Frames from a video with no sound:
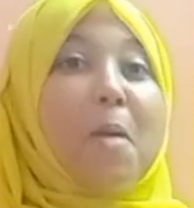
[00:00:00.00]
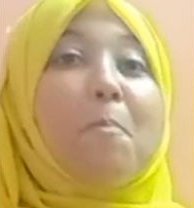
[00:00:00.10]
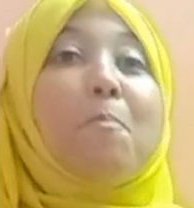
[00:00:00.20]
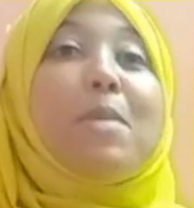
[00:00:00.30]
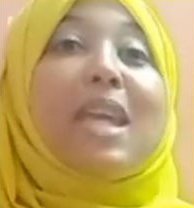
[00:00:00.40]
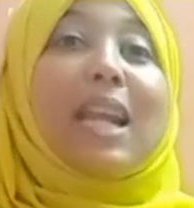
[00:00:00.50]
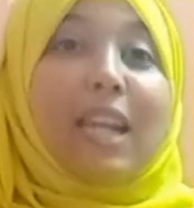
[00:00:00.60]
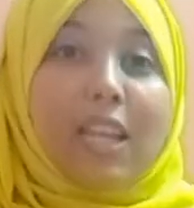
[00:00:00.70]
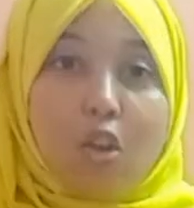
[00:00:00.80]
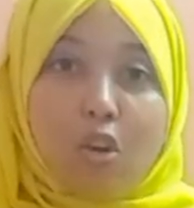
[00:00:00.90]

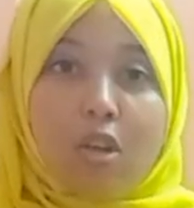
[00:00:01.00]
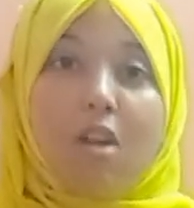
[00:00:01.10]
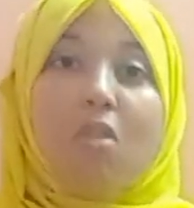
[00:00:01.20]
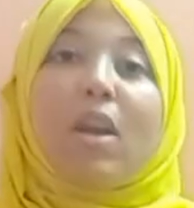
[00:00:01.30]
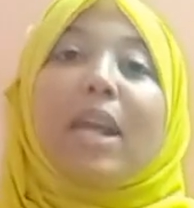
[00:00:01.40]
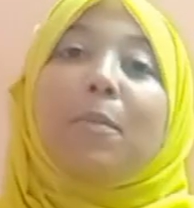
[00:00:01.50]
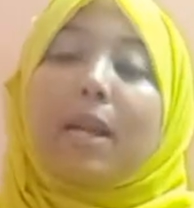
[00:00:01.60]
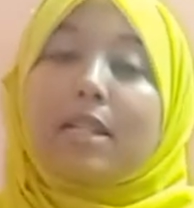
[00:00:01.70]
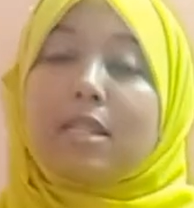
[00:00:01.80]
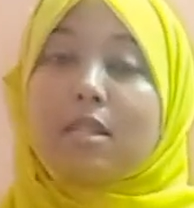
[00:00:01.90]
million red blood